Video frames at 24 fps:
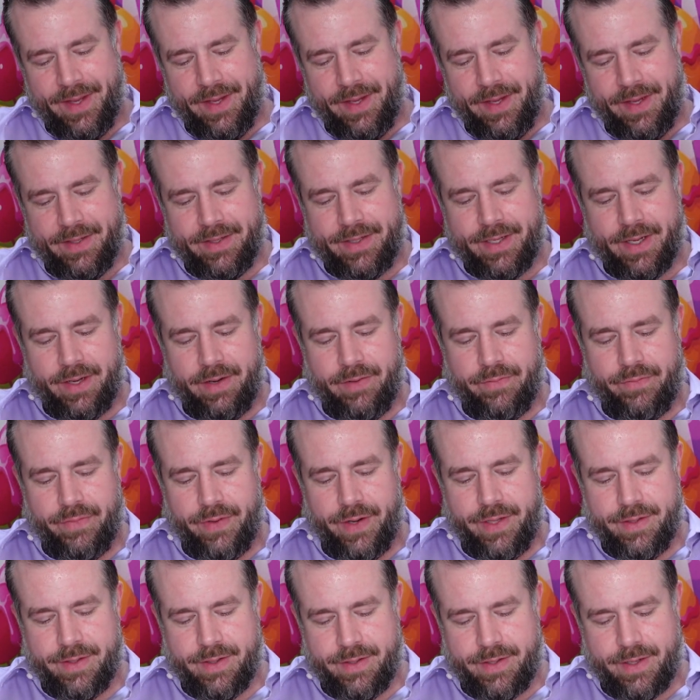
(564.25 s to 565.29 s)
You can tell your
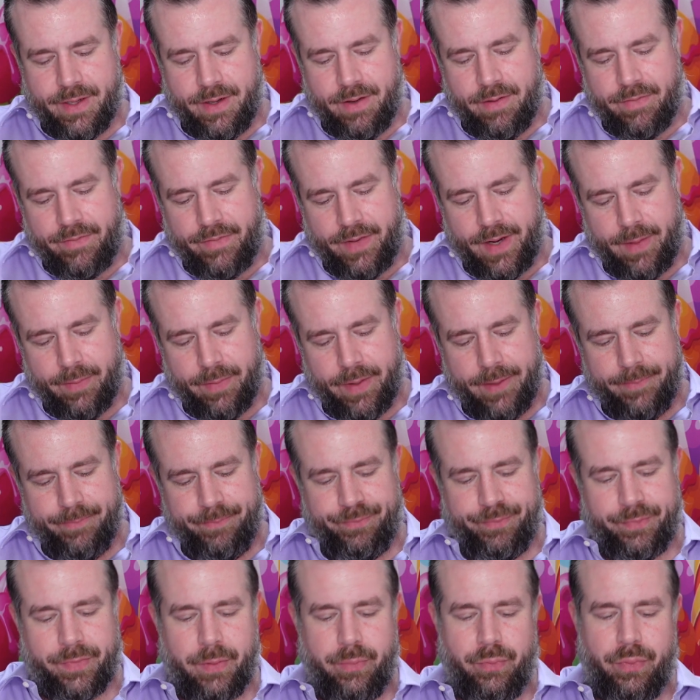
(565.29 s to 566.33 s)
friends and tell your family.
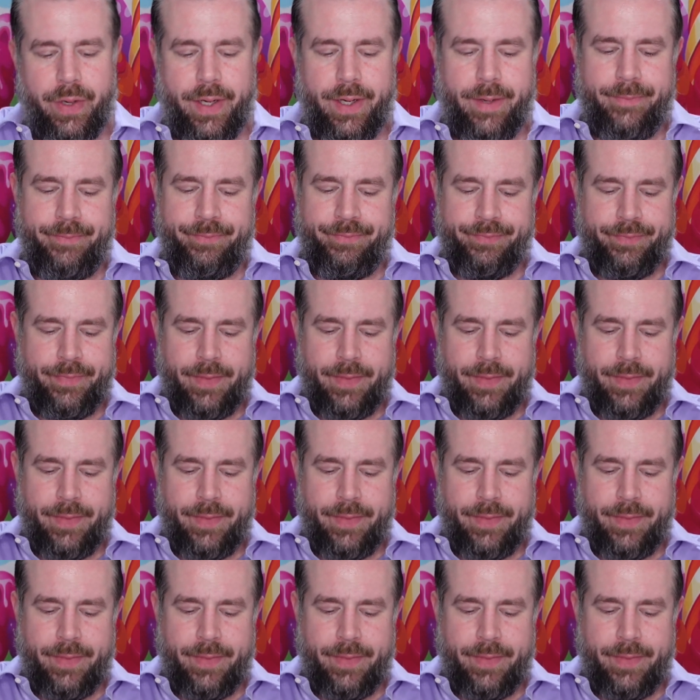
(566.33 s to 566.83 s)
Bring them.